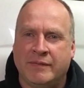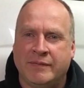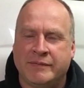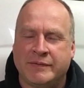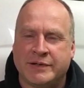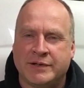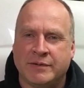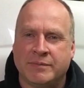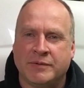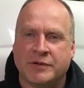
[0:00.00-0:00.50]

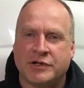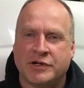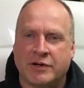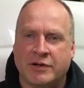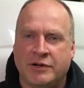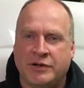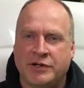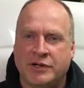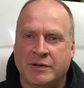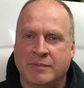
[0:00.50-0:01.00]

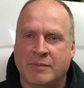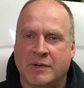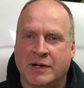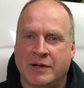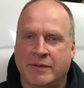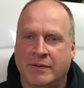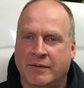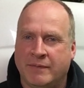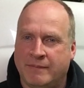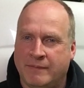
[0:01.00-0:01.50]
supercharger,
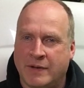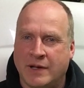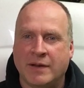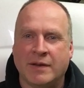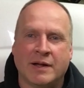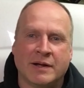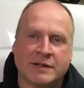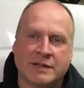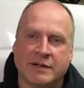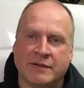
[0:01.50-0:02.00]
but then
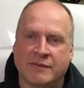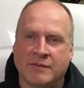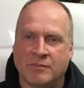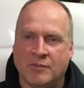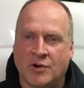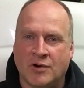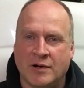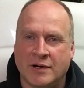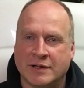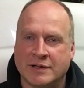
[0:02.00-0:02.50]
that's even
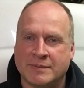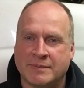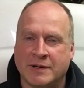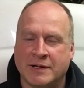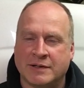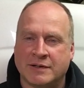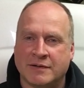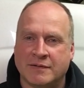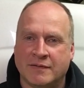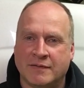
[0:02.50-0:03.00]
more
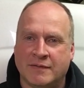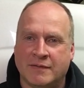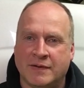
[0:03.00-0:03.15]
expensive,